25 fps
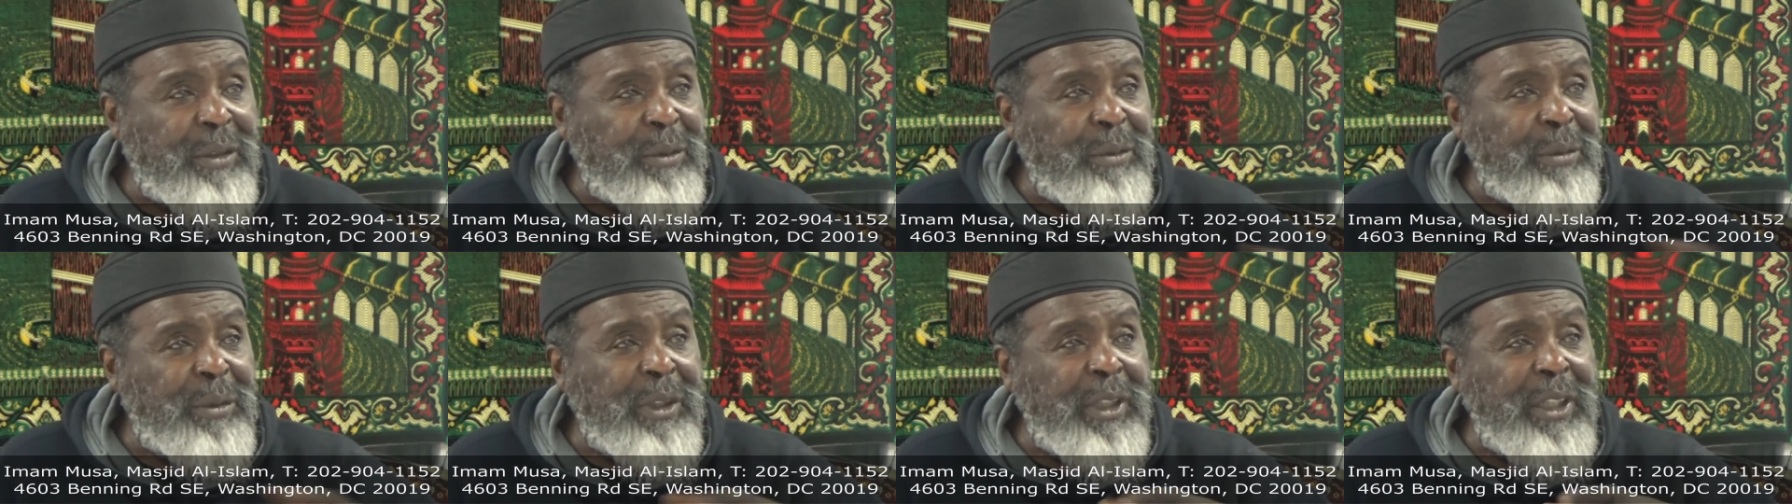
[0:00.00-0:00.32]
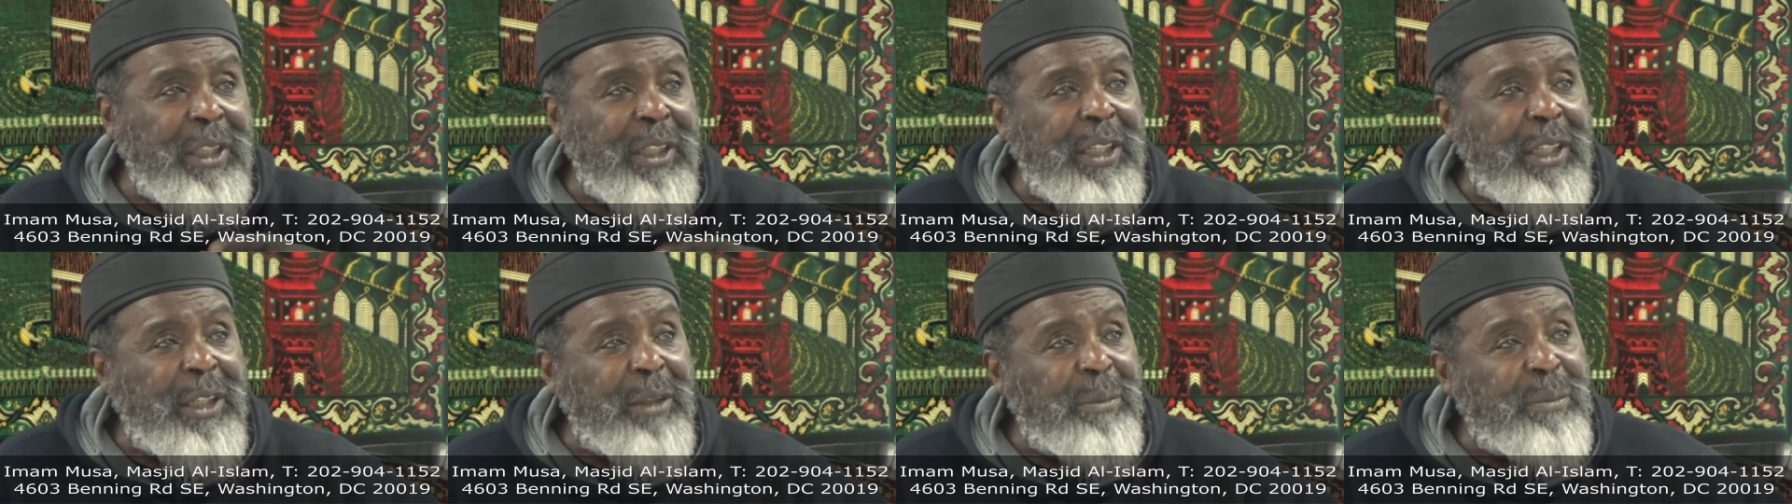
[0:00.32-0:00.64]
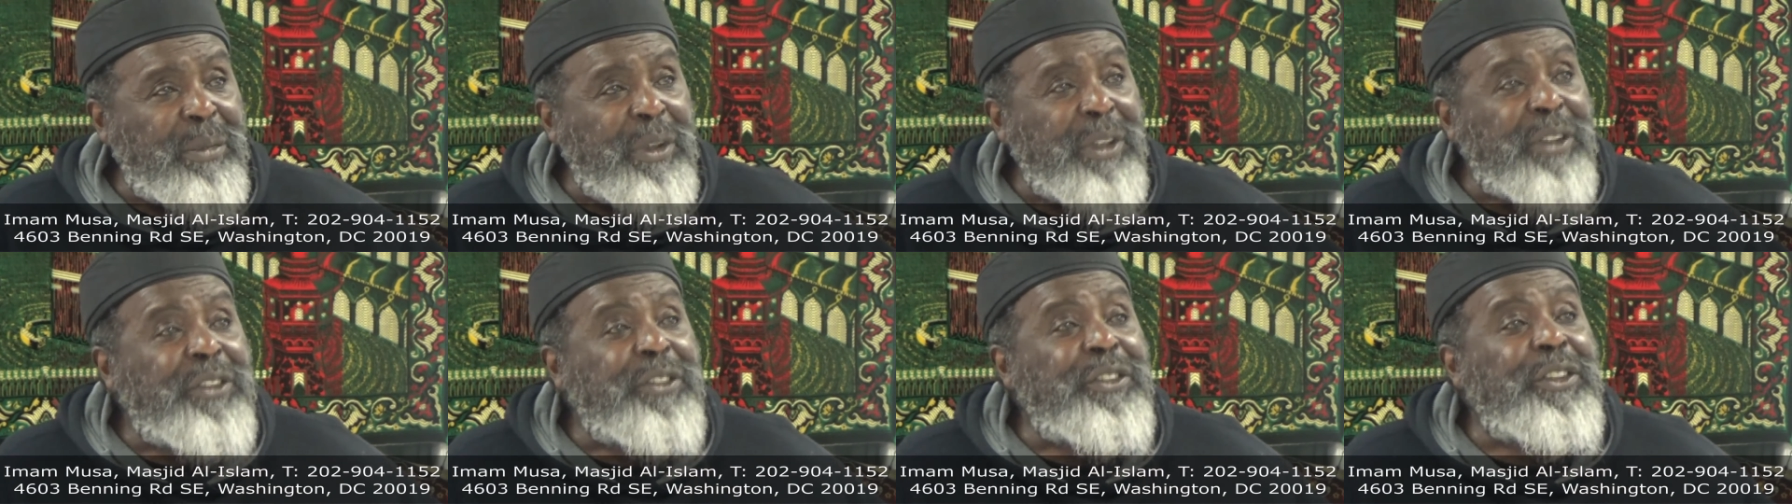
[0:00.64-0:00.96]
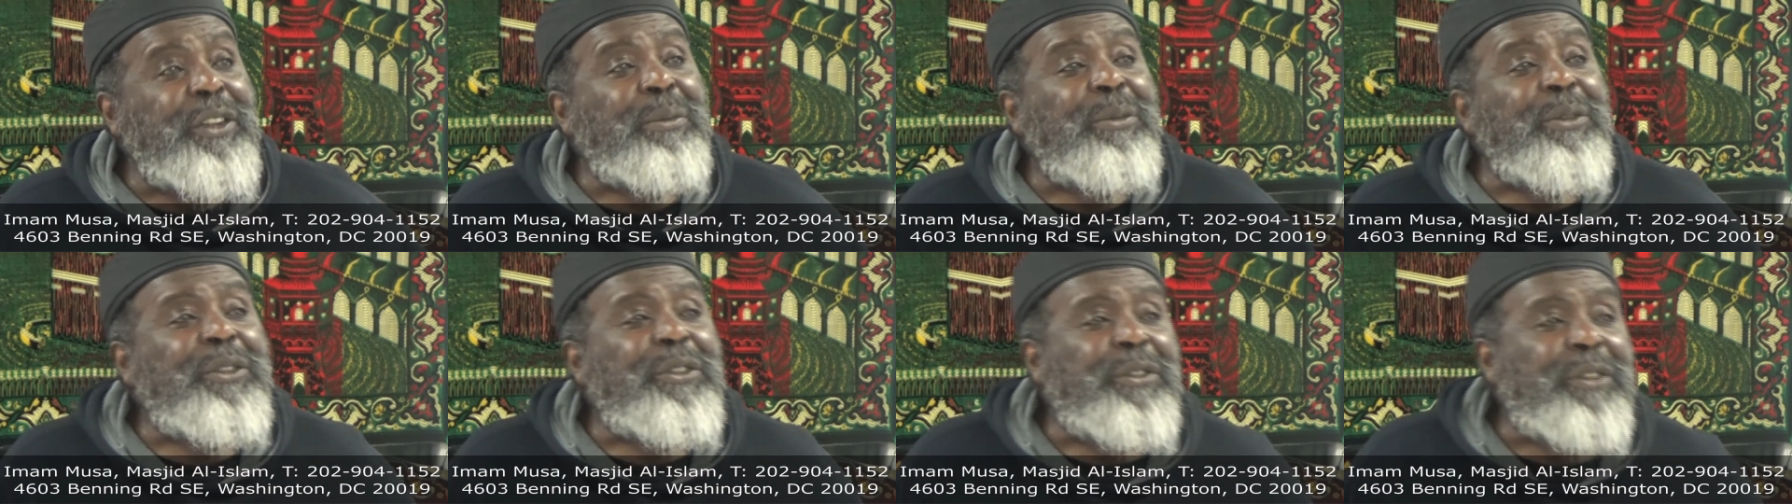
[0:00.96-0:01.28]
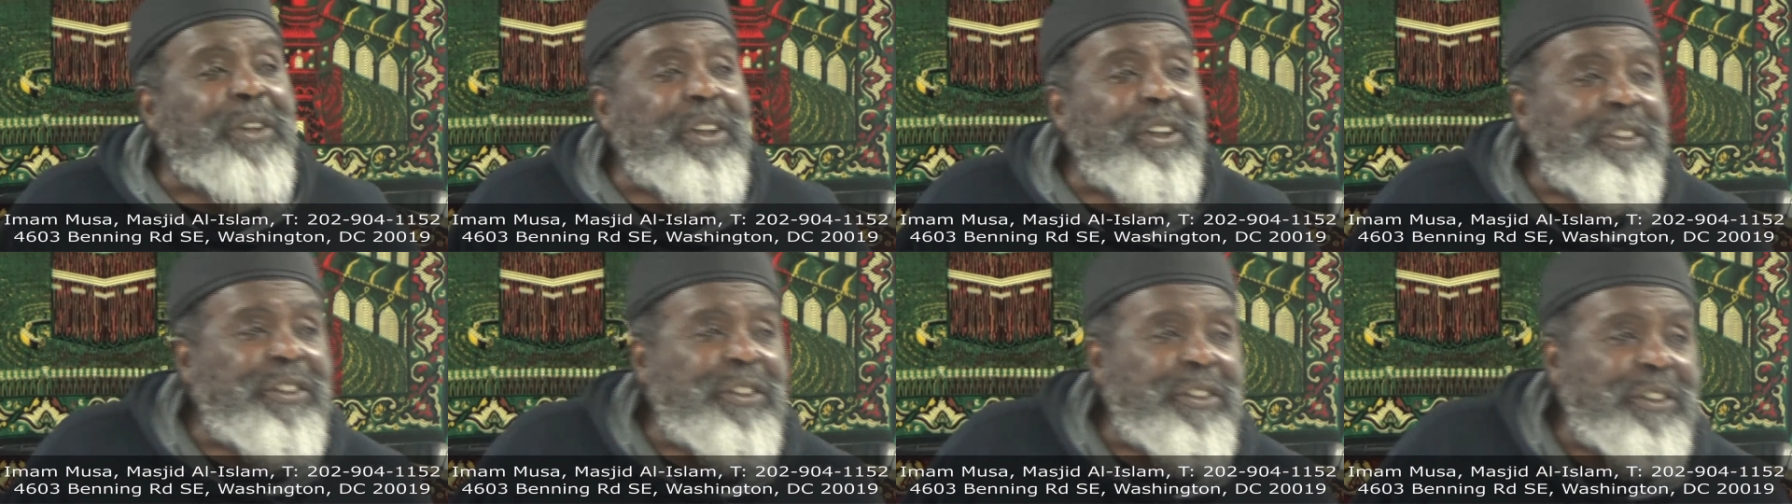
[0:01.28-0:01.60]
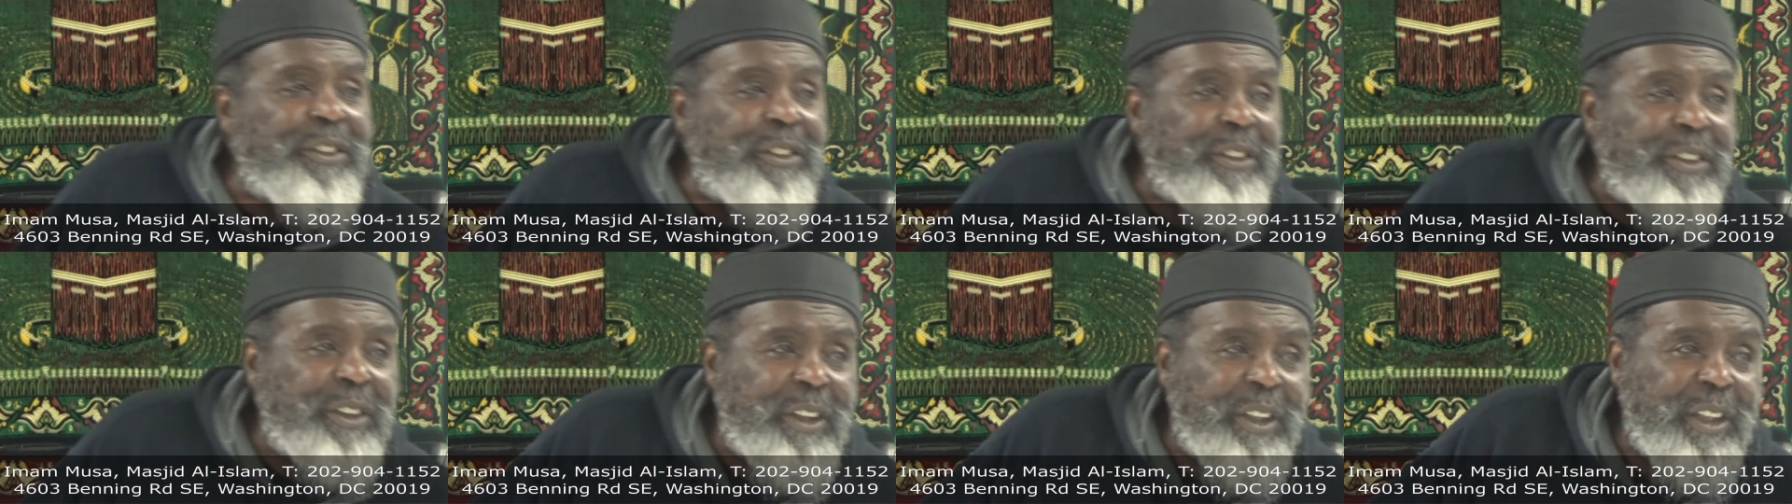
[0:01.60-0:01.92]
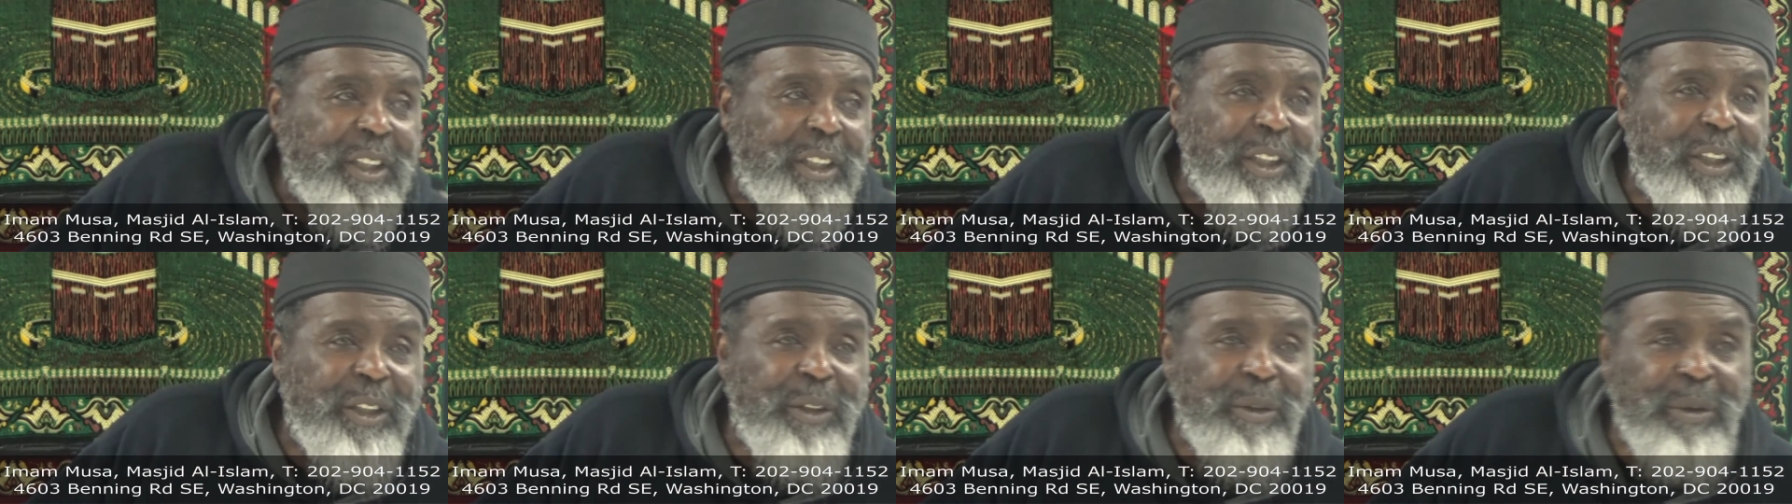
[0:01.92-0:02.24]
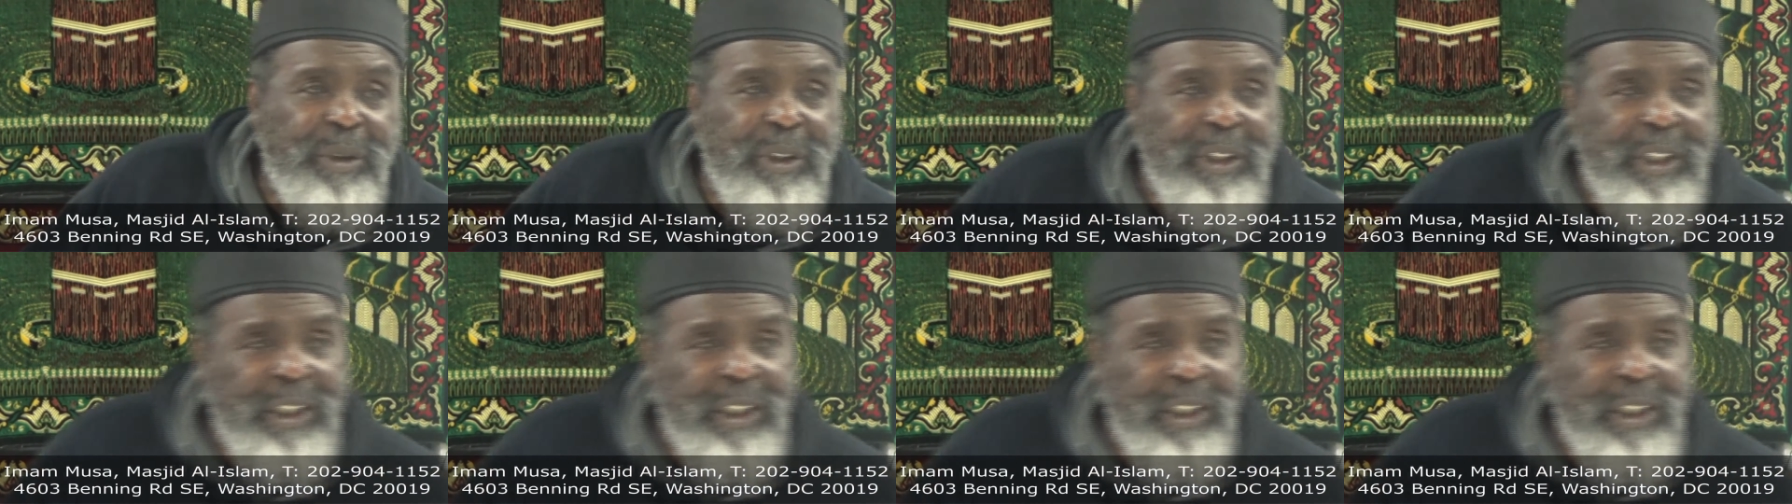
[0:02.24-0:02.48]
We had our biggest demonstrations with